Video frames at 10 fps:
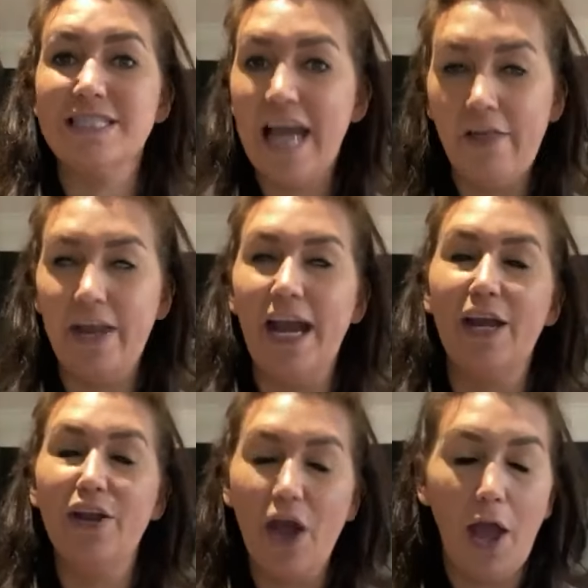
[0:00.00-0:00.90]
Now then,
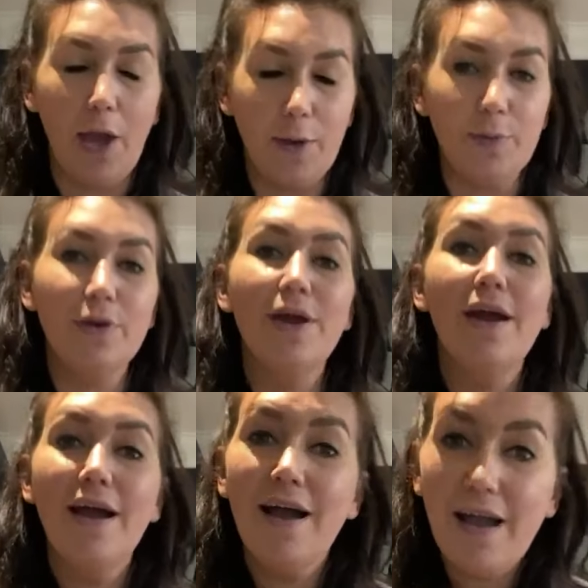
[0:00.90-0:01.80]
I
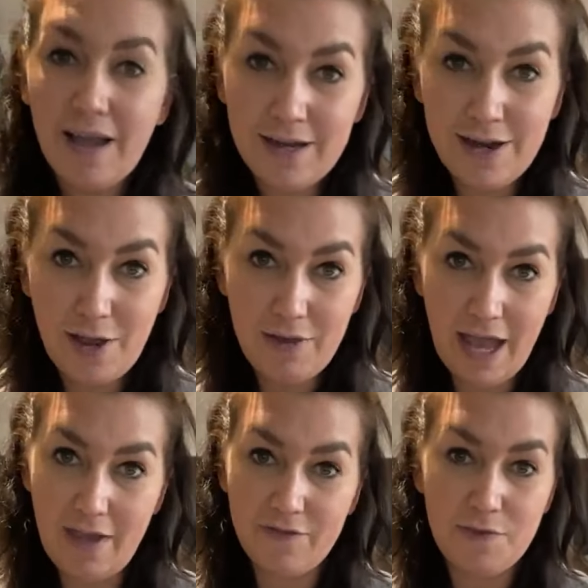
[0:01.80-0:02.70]
know you
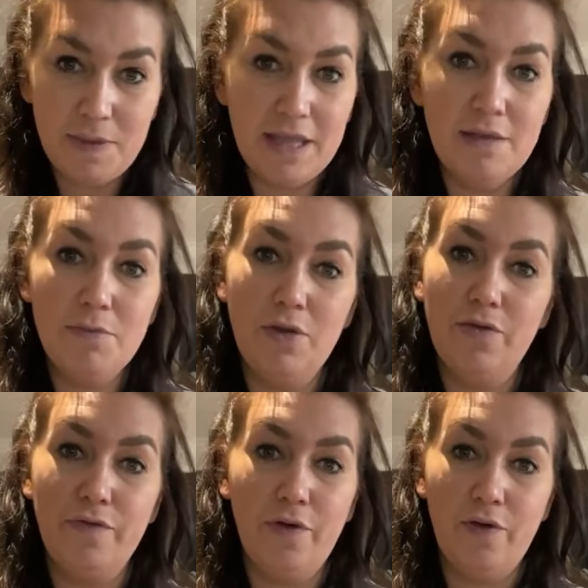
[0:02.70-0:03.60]
have to be in the
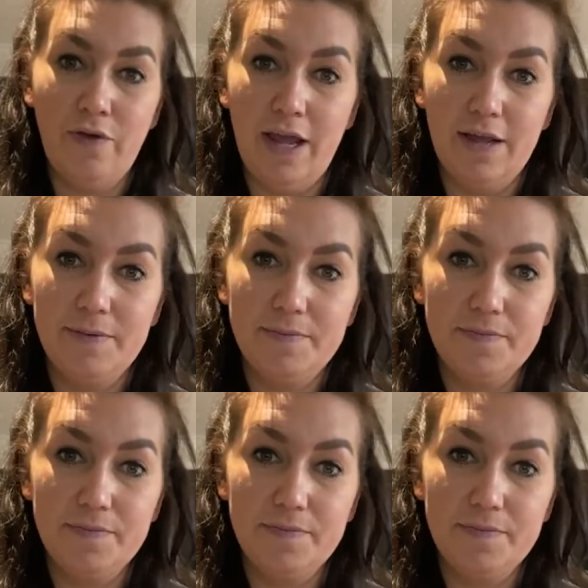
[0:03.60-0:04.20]
mood for it.